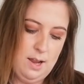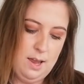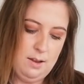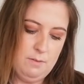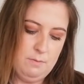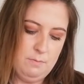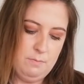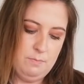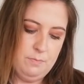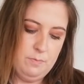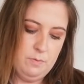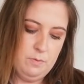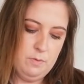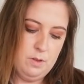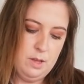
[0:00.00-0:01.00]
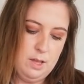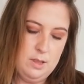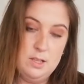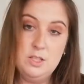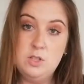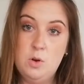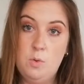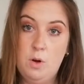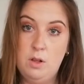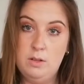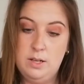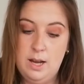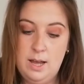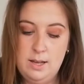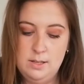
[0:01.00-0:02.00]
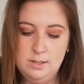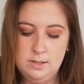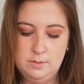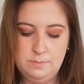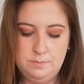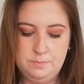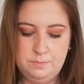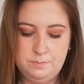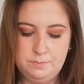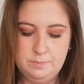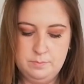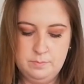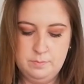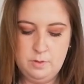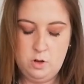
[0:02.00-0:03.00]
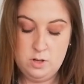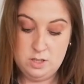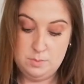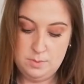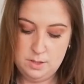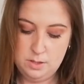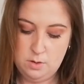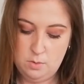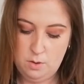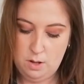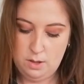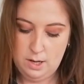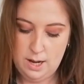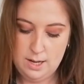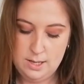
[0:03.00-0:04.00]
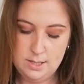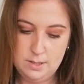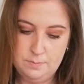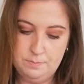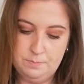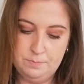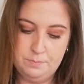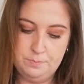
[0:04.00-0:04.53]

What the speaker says: like in the school holidays, Christmas school holidays.